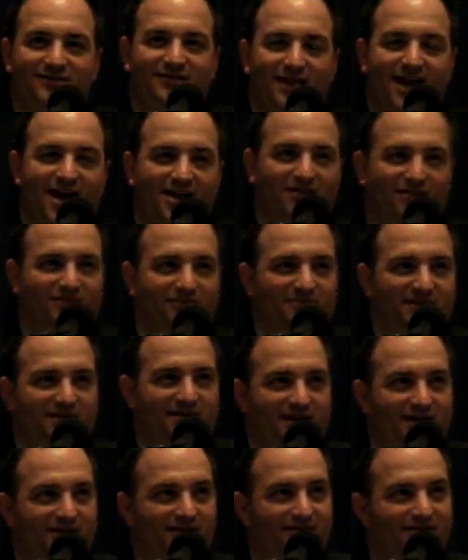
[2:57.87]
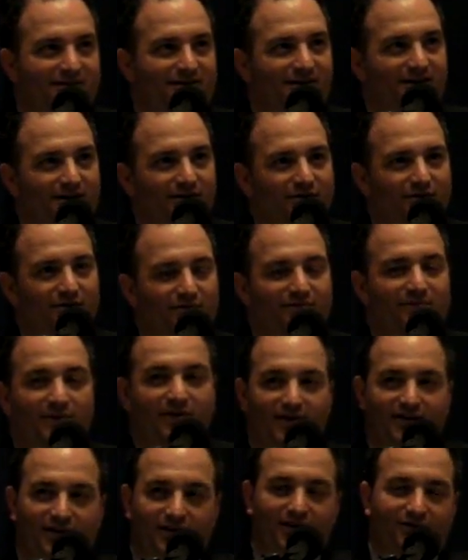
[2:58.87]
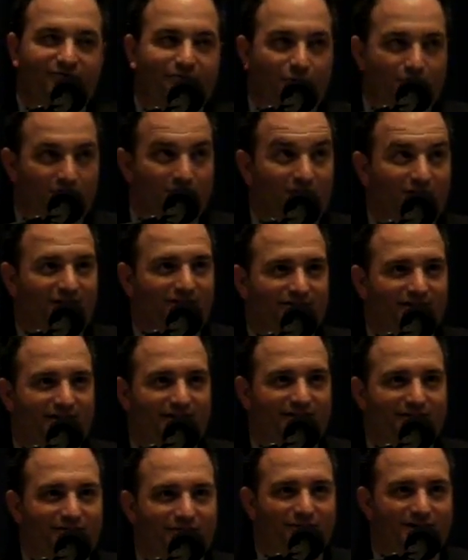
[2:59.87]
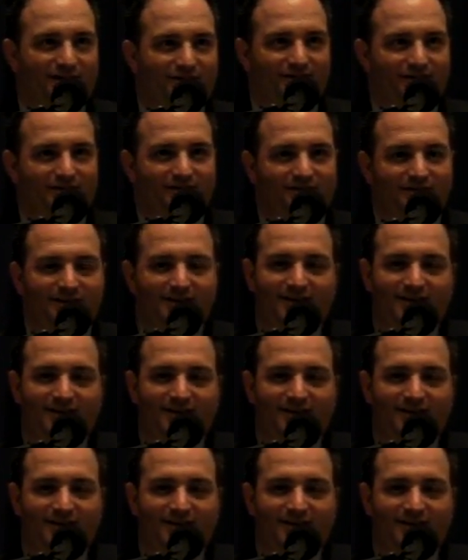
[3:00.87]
Alex Minier, her former executive director.